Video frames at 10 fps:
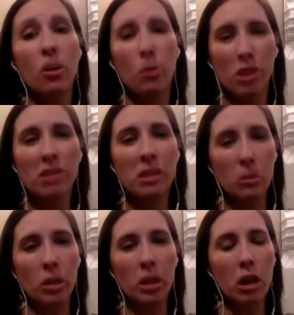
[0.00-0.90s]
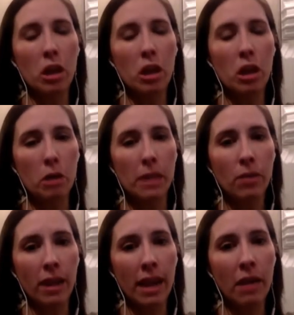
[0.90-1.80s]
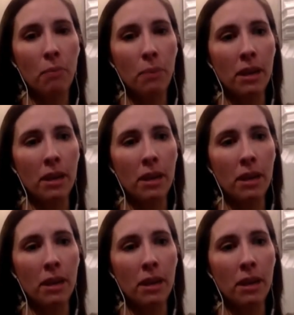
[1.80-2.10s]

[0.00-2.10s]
we're just in a really hard place right now,